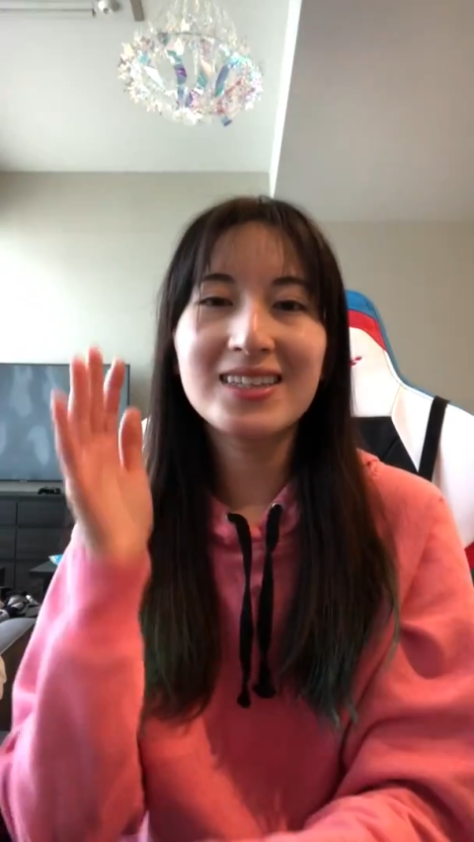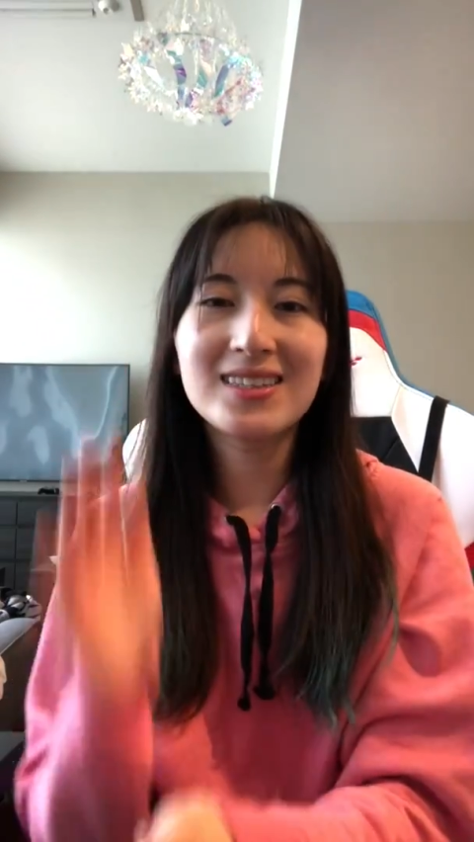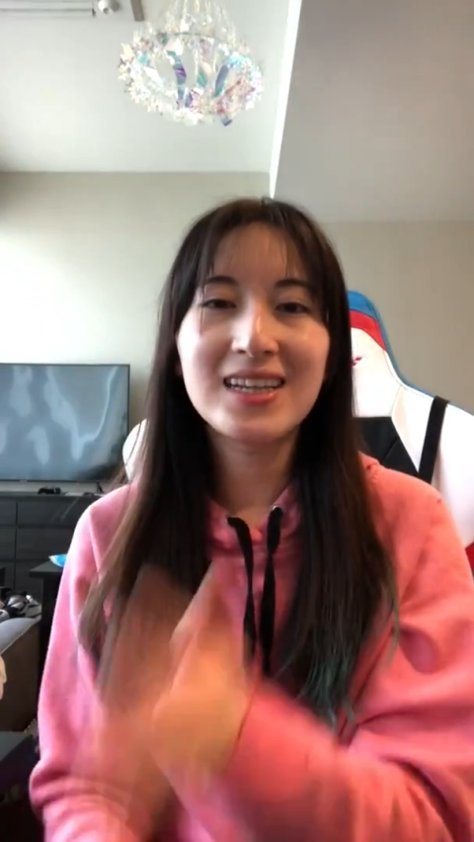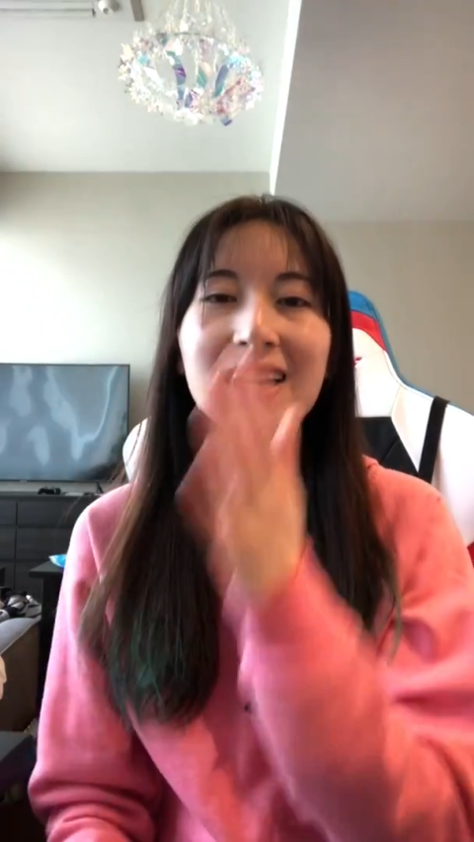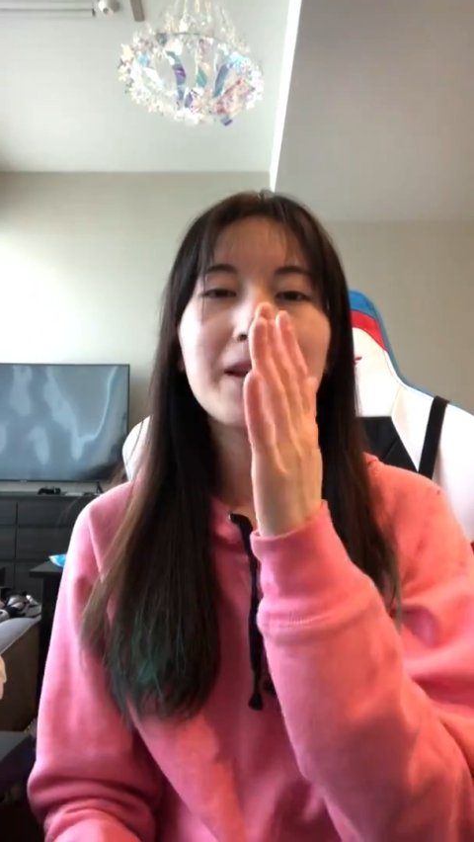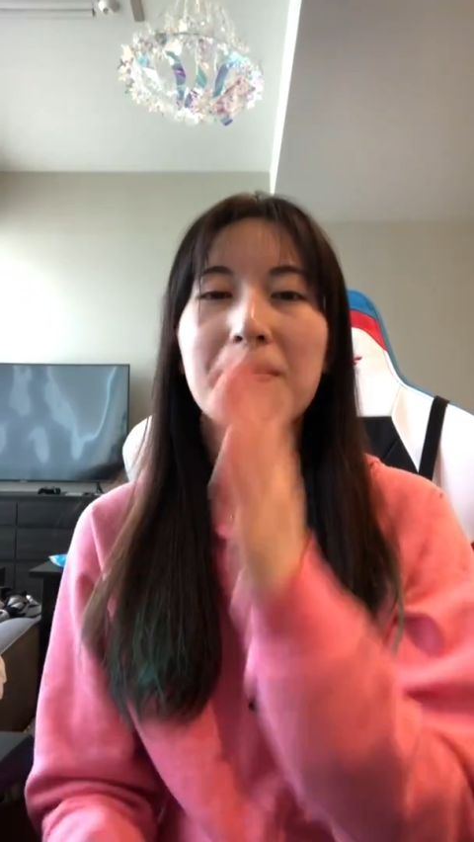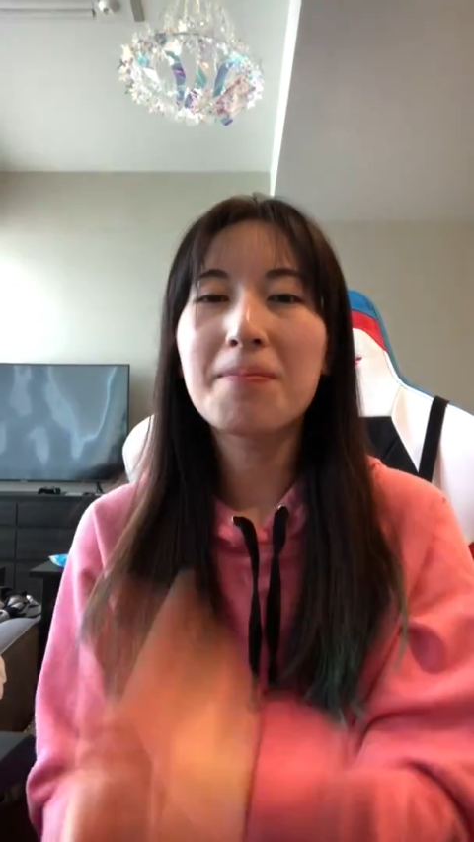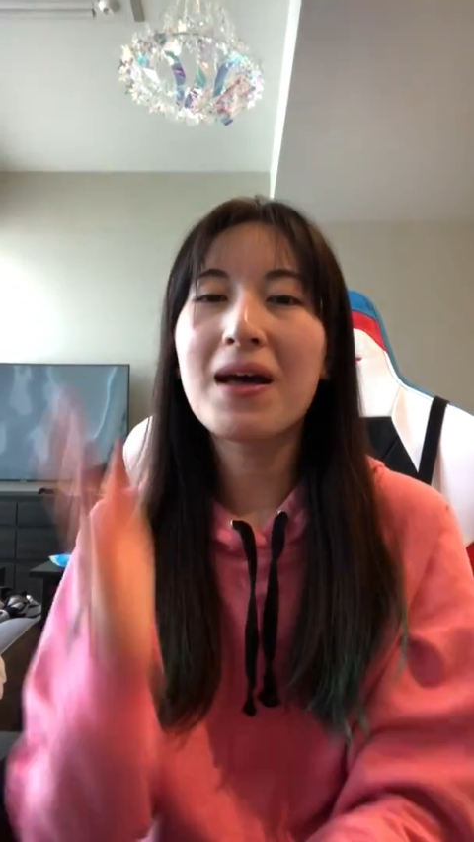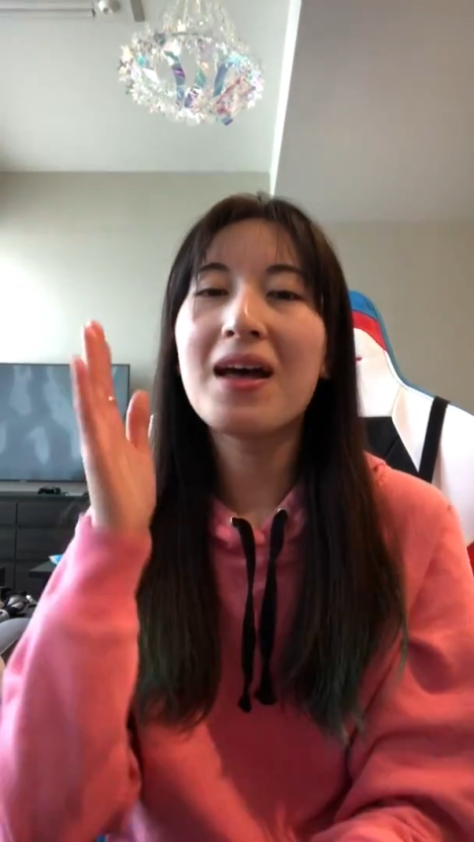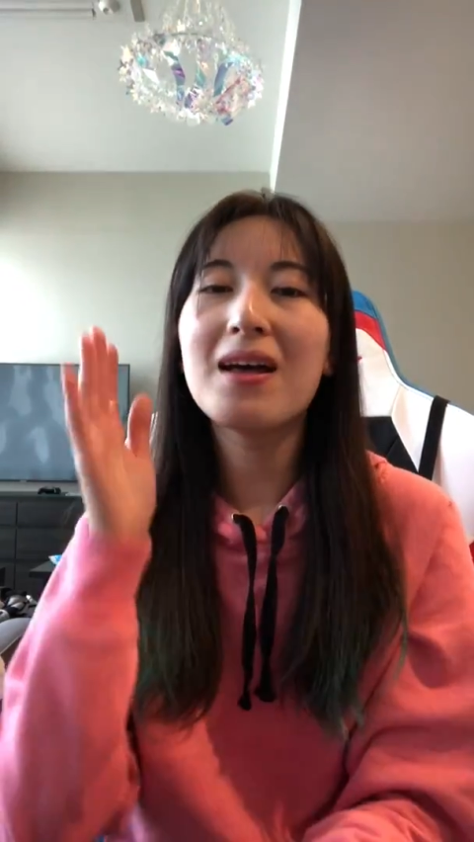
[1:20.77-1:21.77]
sticky
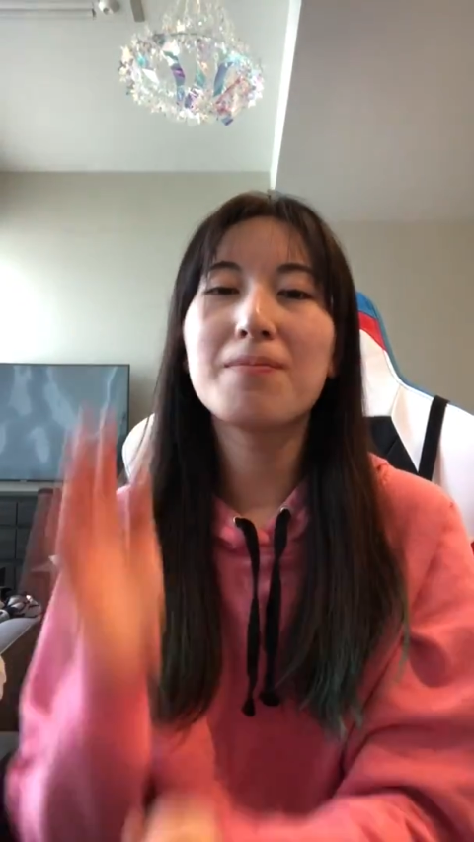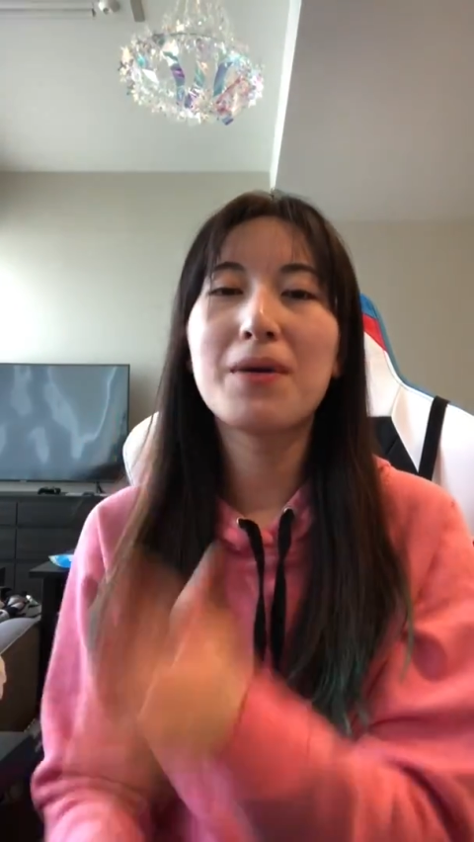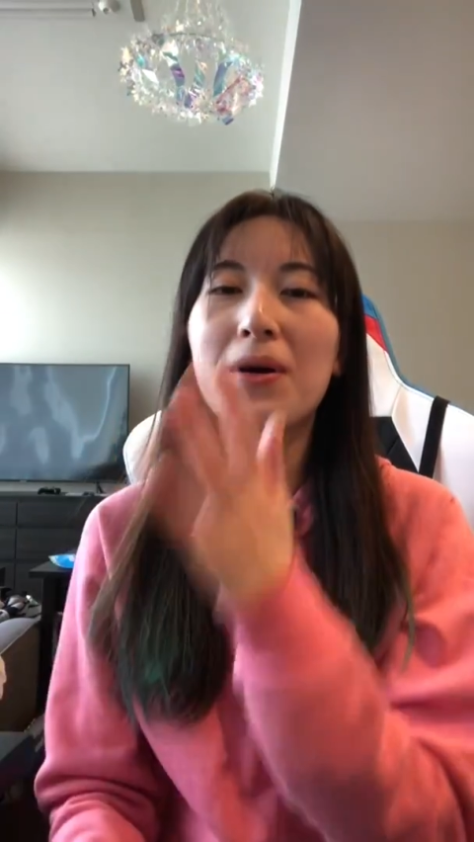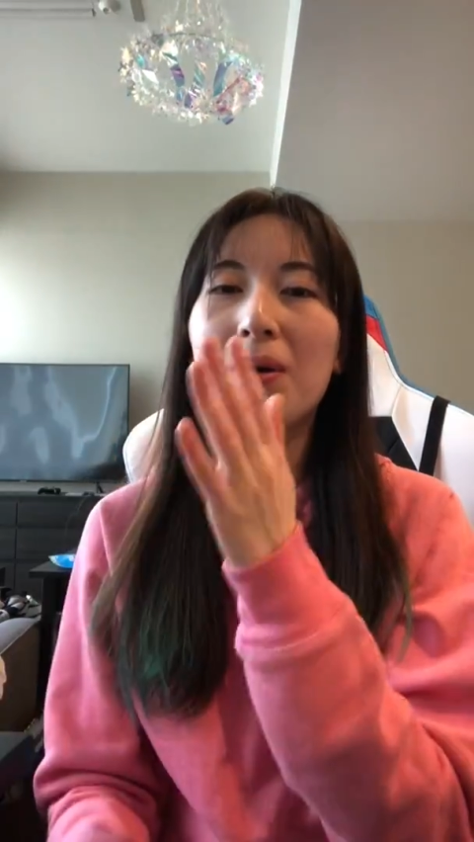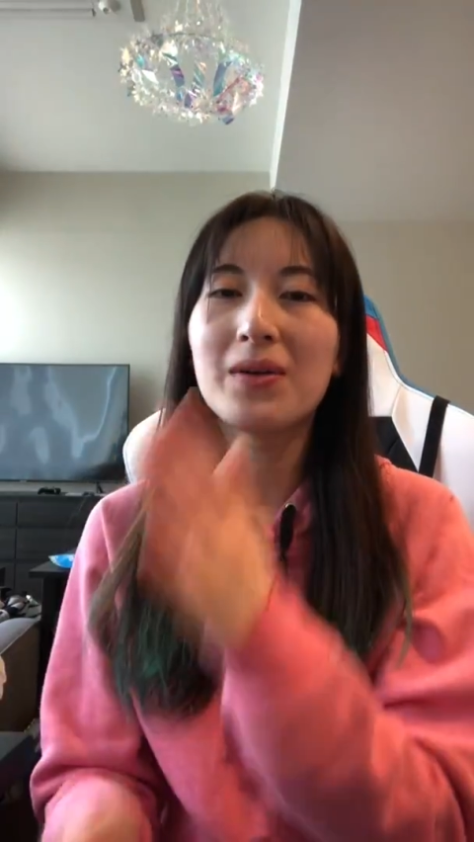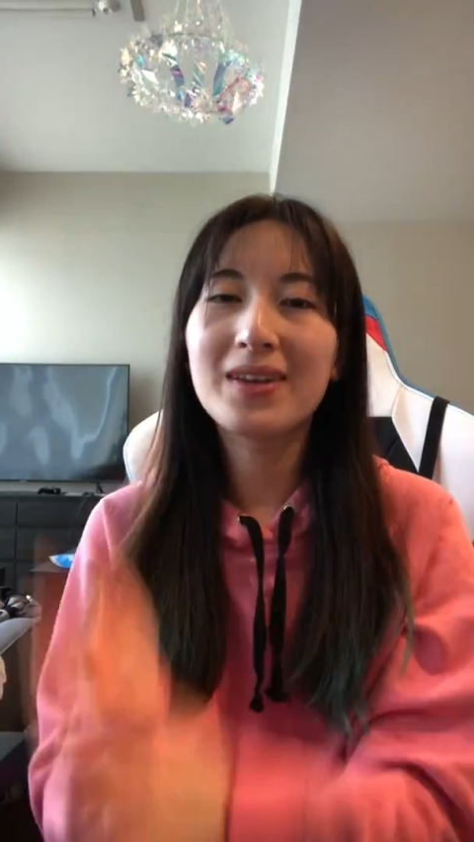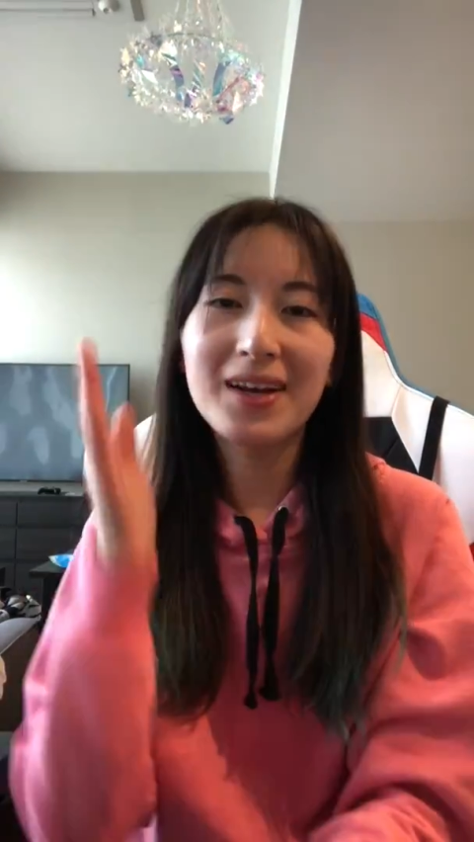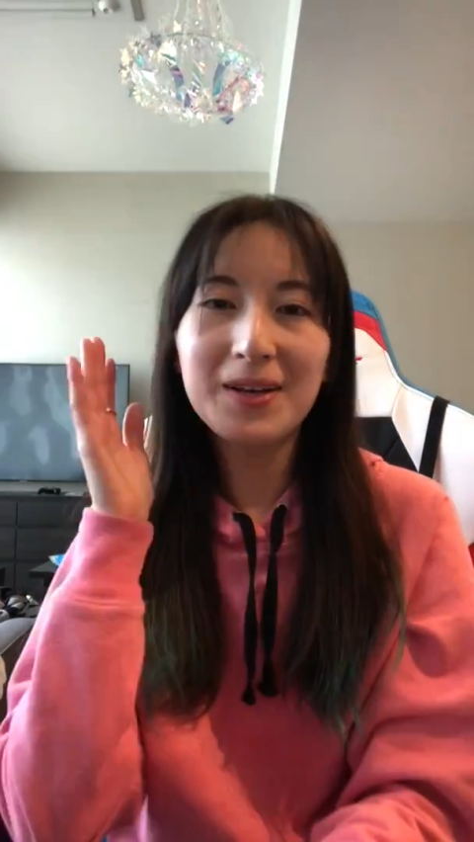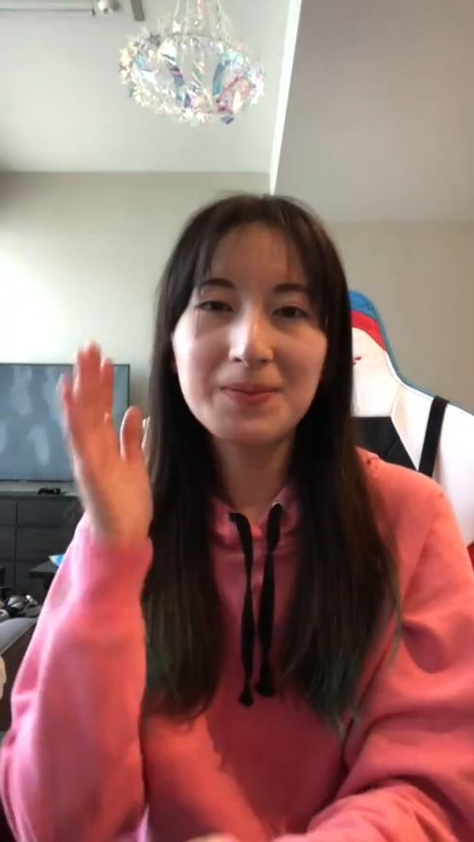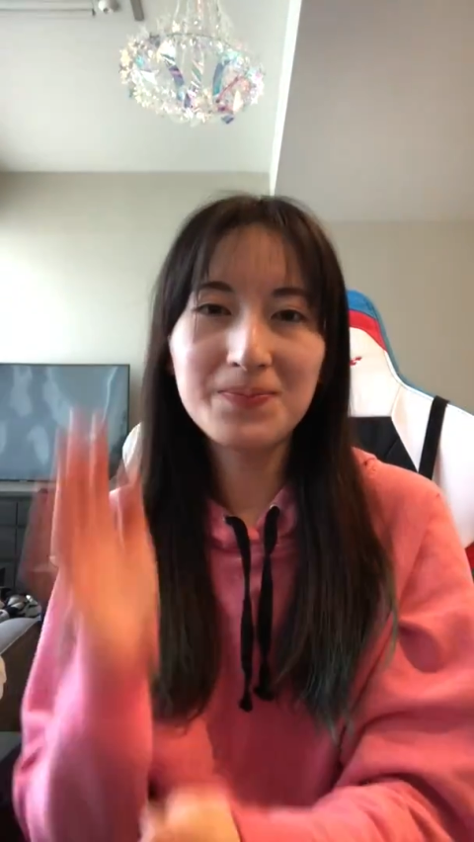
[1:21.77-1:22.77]
bubble
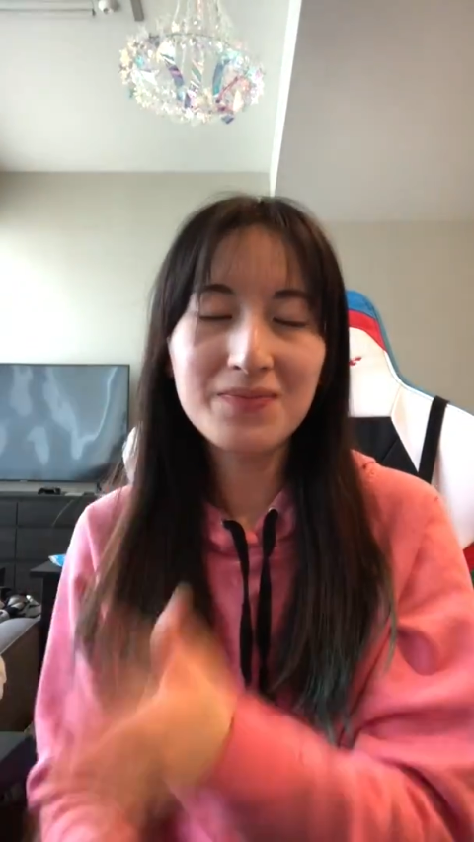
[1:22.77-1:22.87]
gum,